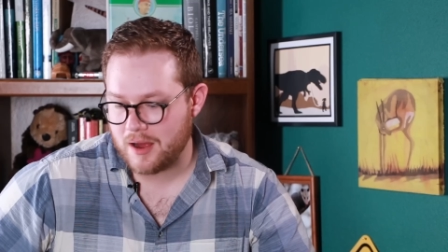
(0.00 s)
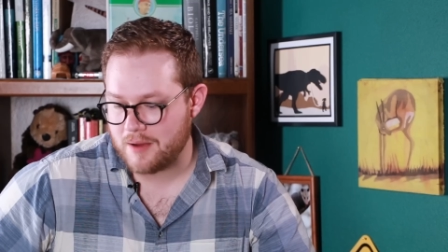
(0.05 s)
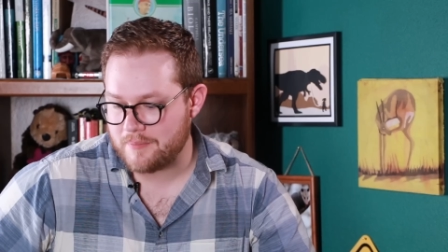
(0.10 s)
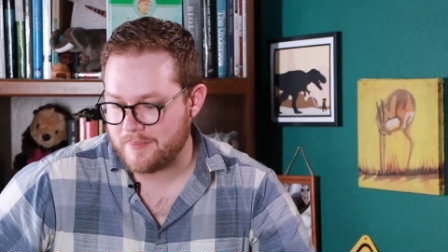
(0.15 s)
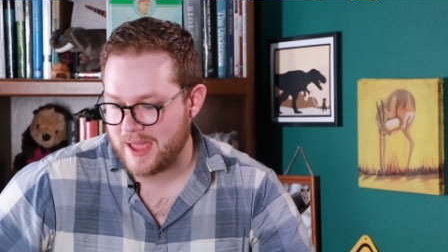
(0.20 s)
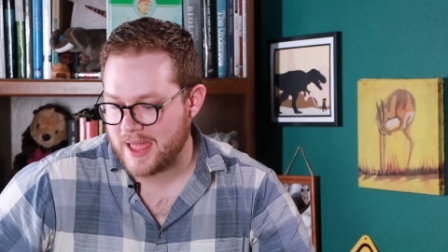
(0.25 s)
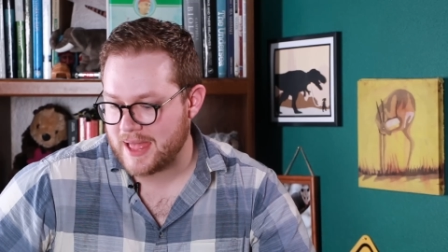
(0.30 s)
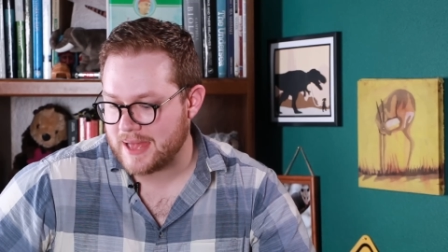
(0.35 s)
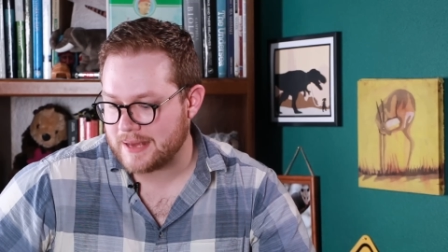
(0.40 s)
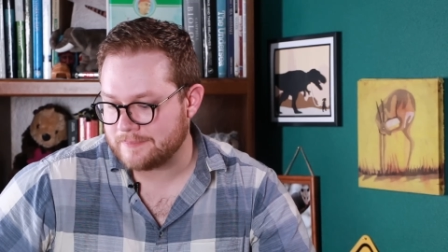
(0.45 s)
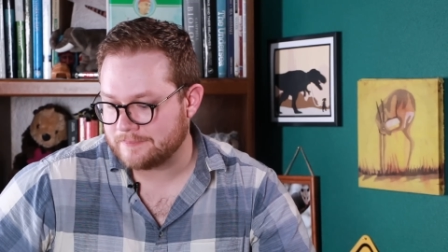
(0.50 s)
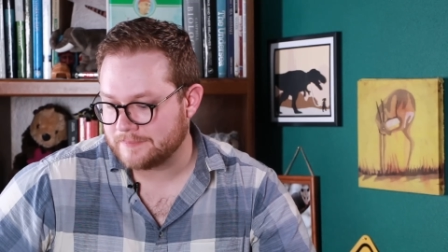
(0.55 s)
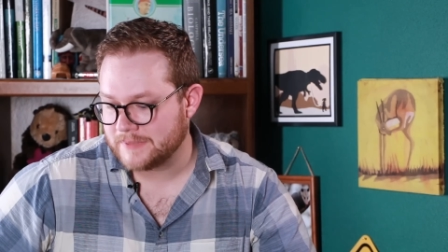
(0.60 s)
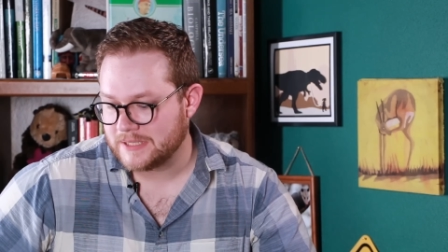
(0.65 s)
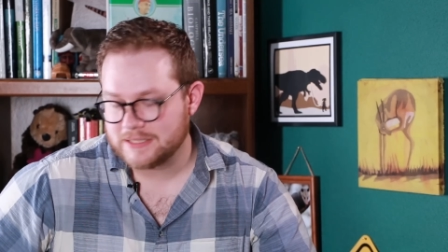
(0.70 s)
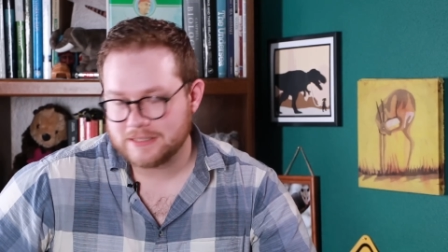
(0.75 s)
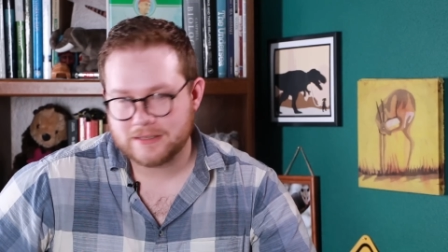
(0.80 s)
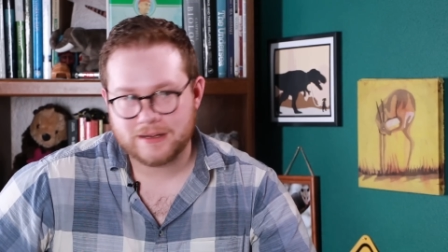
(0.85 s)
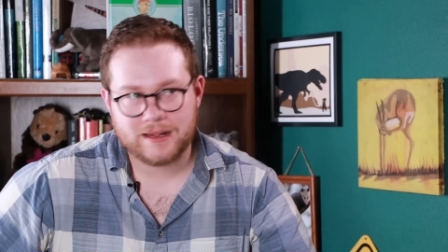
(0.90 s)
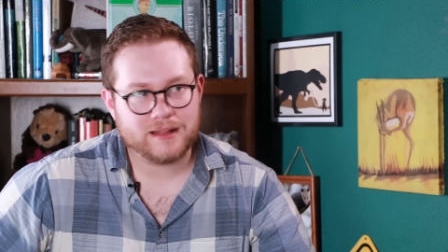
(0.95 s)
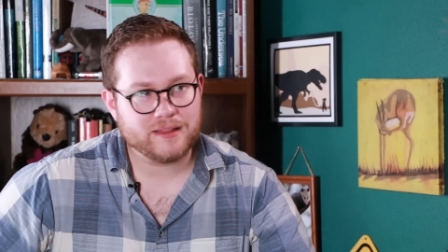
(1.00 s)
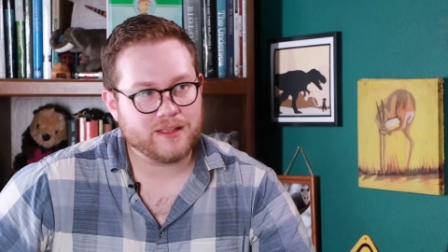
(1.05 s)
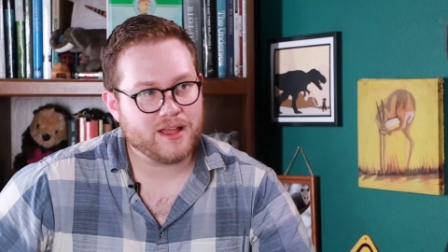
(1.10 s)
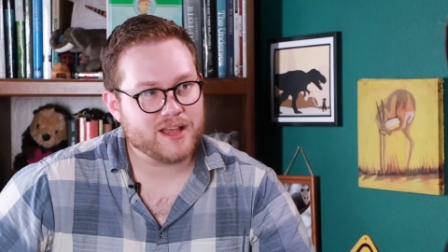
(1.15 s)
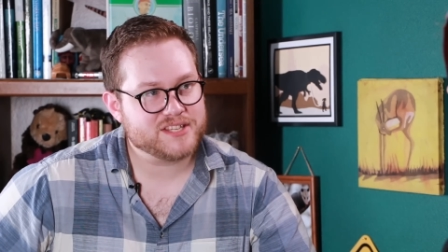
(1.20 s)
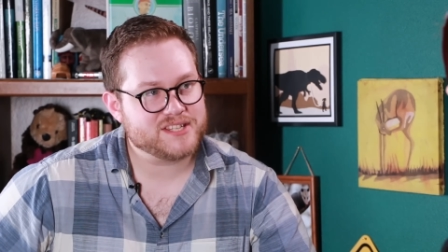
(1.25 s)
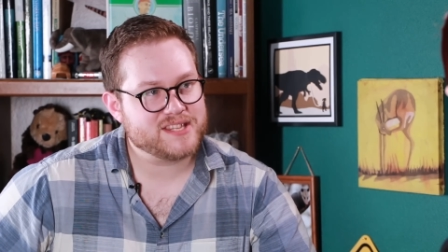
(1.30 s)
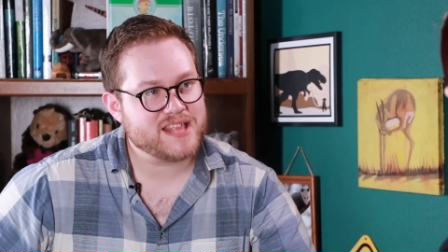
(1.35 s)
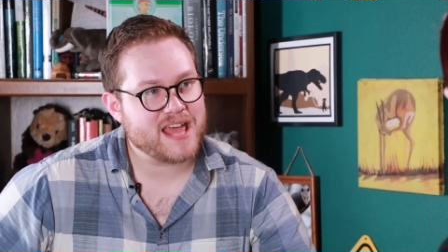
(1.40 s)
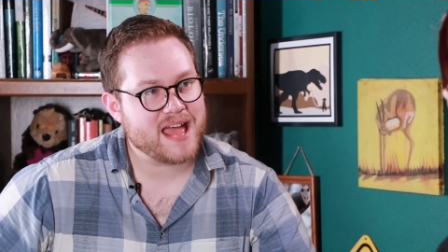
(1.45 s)
"Oh man, I
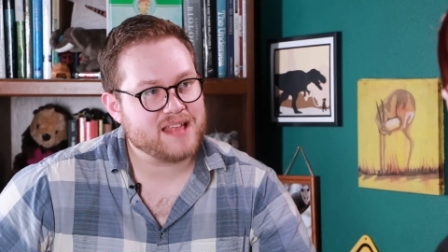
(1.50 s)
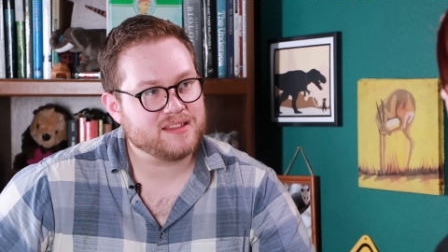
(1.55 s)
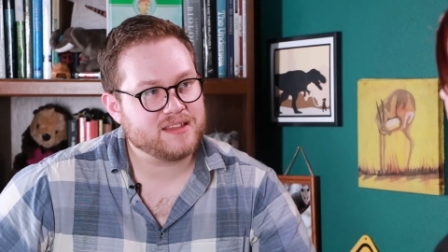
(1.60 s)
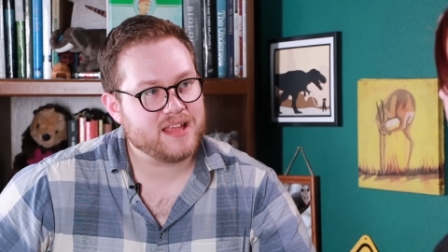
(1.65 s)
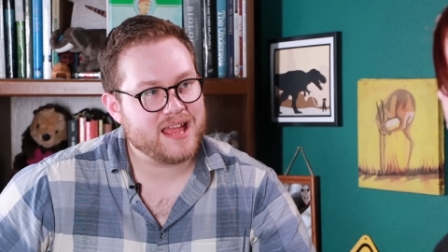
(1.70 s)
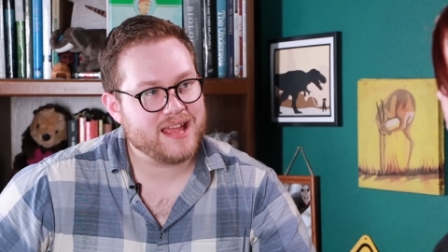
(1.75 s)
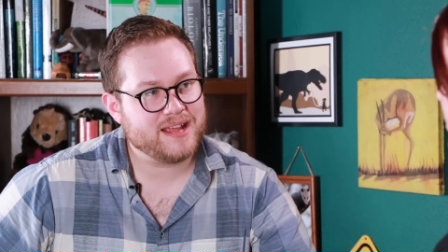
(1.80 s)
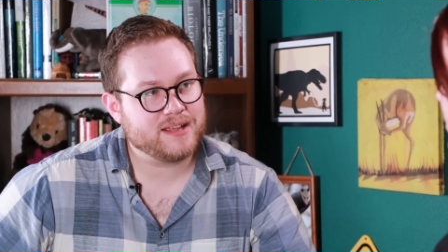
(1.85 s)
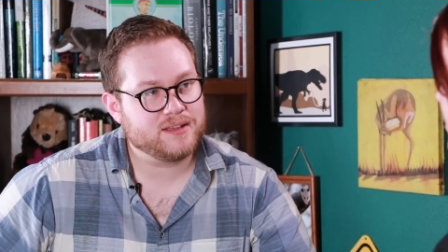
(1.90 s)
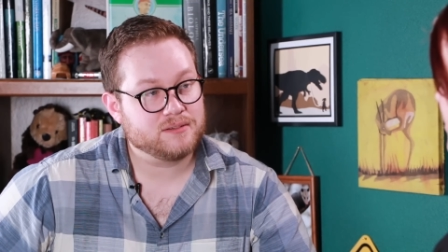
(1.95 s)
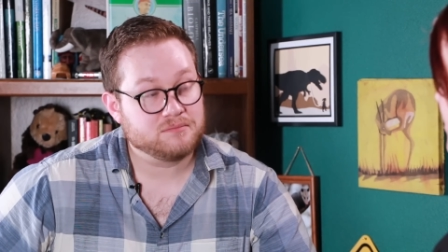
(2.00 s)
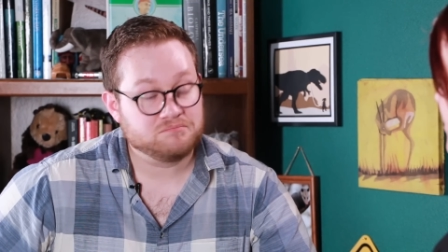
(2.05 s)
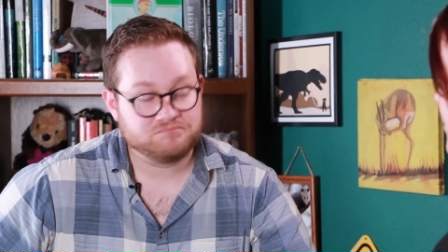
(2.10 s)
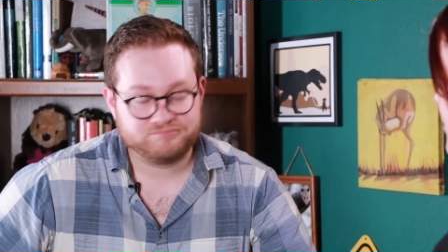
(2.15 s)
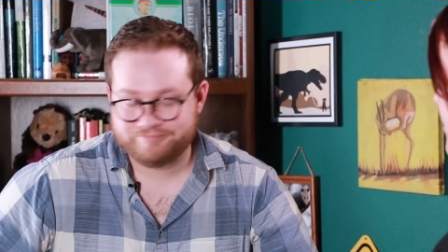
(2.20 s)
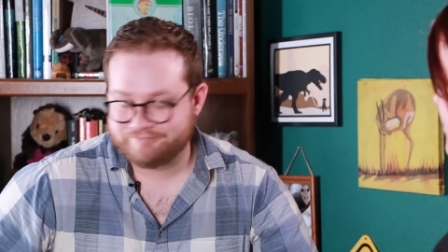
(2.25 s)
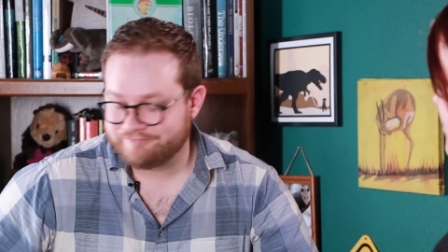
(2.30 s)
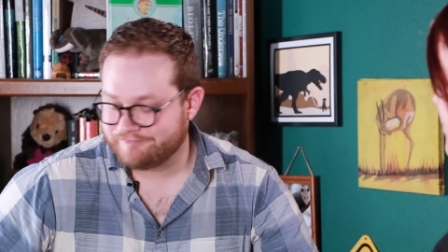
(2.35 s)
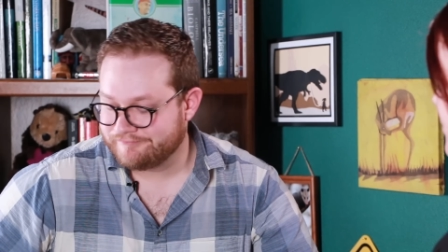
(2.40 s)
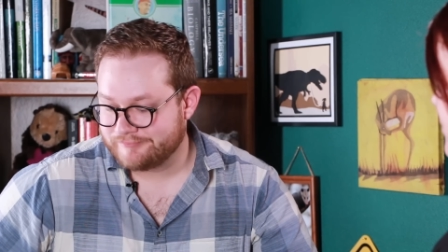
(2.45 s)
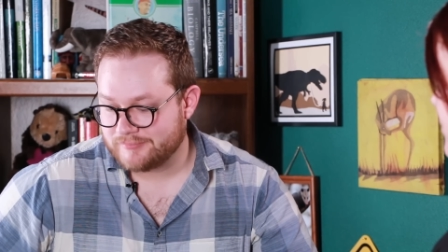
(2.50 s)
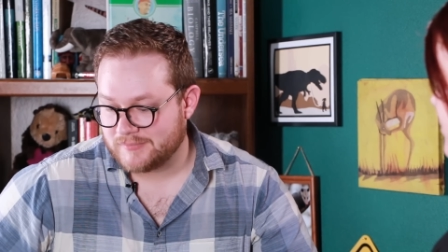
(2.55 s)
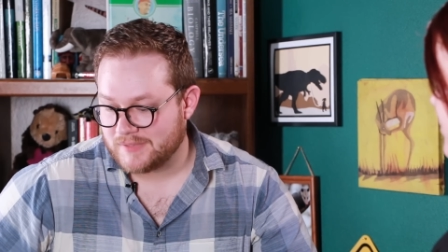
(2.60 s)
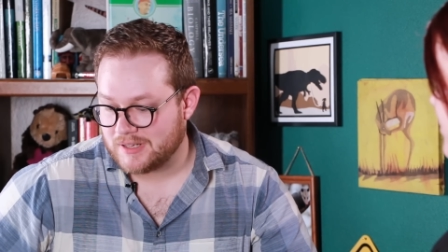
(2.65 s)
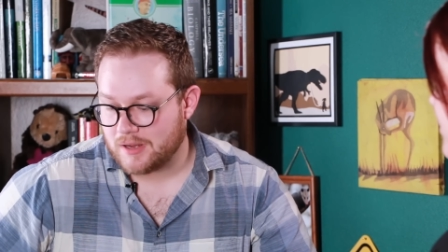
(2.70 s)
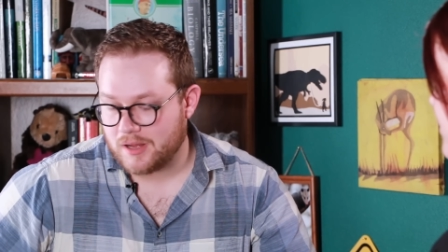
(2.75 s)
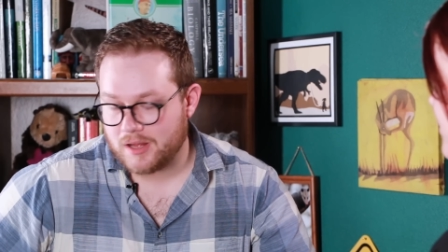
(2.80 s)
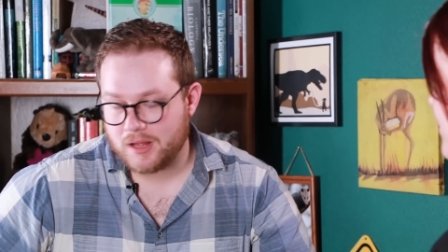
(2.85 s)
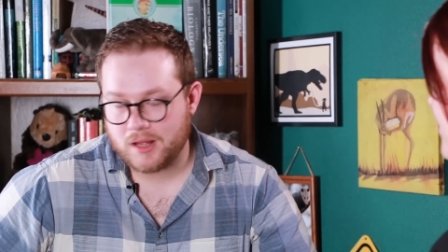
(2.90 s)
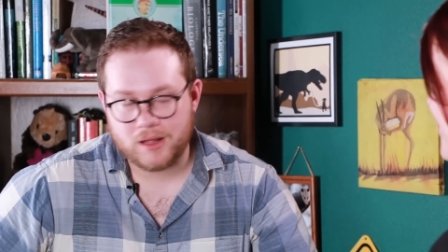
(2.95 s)
lost that leg."
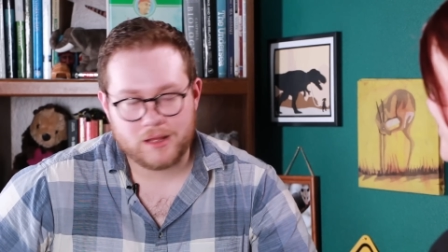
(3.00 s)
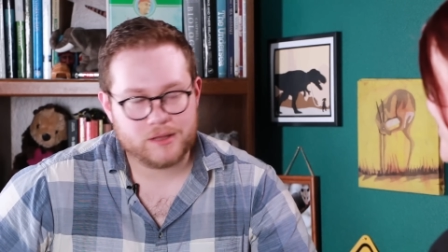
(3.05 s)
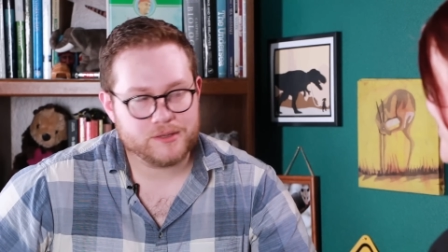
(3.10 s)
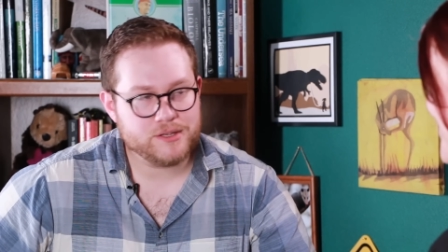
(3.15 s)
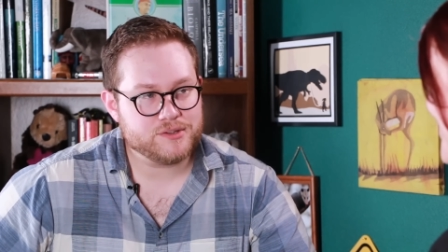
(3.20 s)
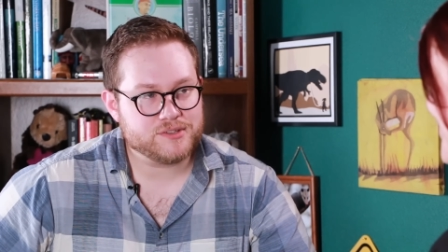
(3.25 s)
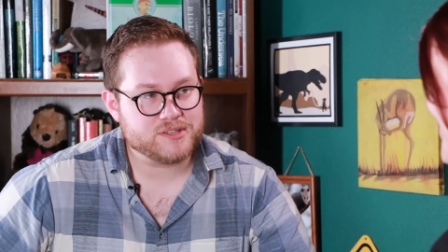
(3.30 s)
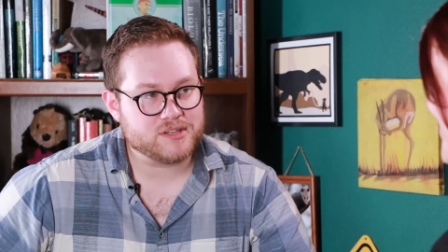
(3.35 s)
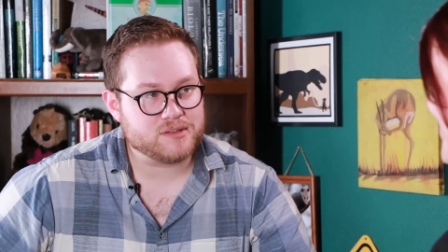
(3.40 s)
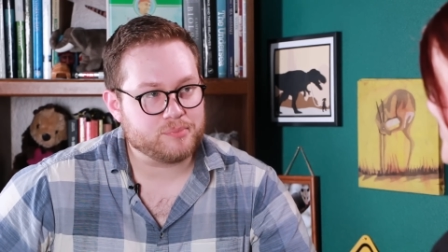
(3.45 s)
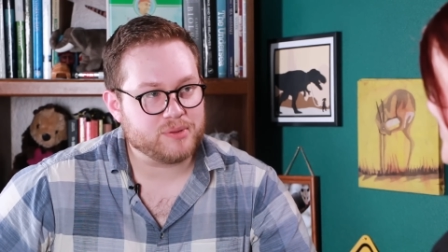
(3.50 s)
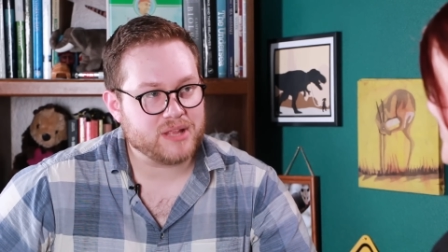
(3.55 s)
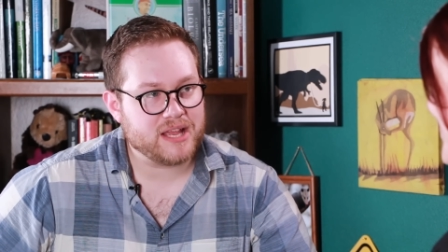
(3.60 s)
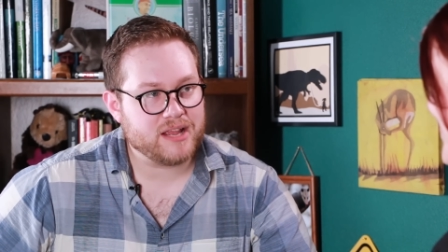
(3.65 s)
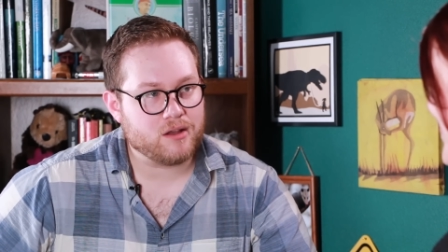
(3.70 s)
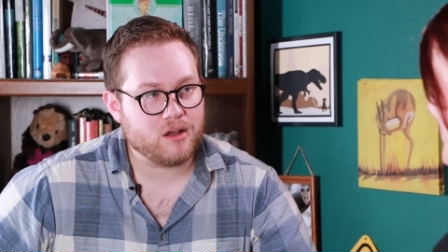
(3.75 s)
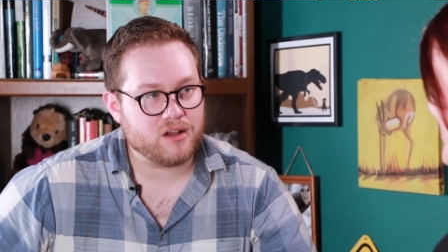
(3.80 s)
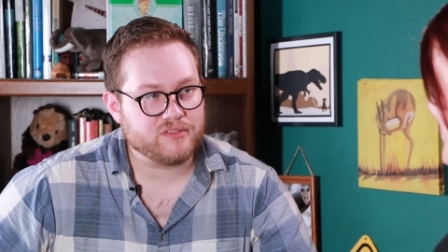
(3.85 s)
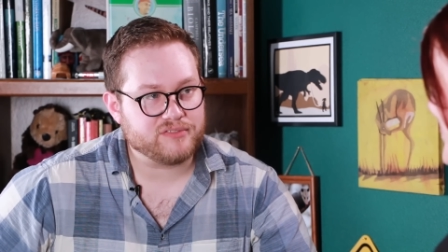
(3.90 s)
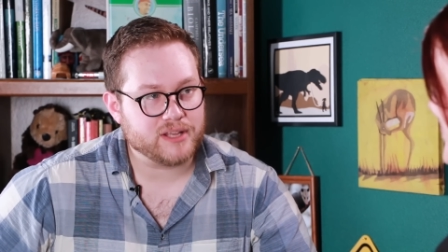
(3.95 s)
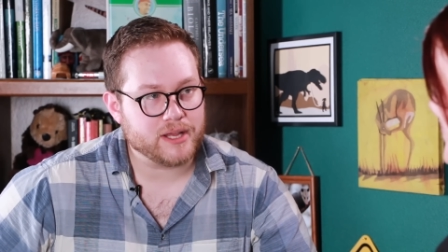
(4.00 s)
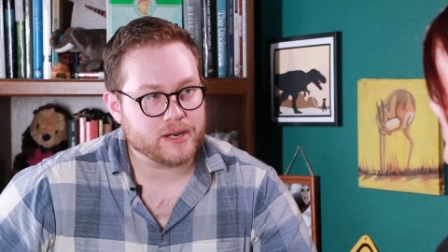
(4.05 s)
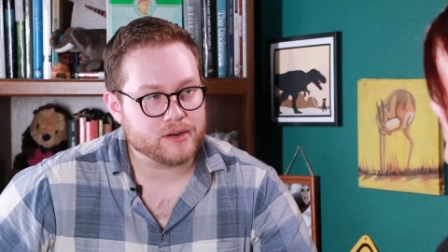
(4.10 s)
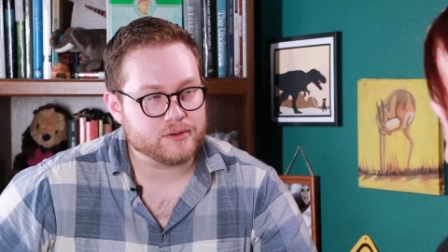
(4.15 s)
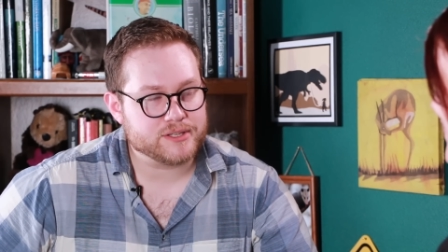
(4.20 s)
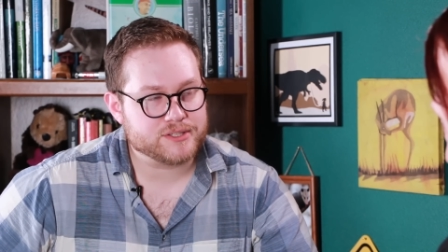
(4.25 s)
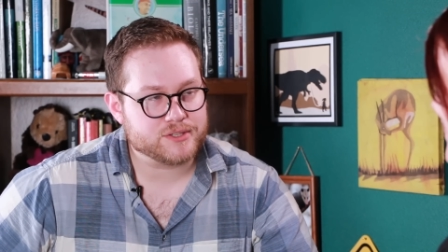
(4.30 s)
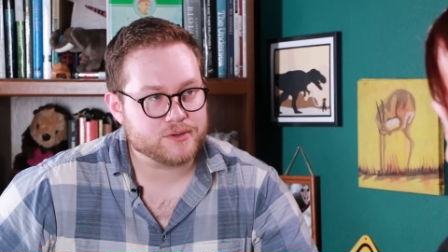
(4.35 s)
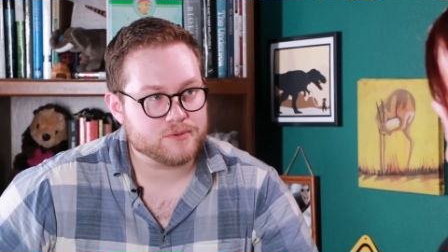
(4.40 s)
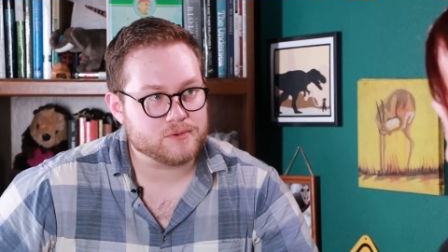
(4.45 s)
I'll, I'll use it to play golf
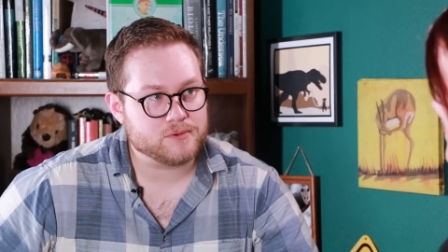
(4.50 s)
later. It's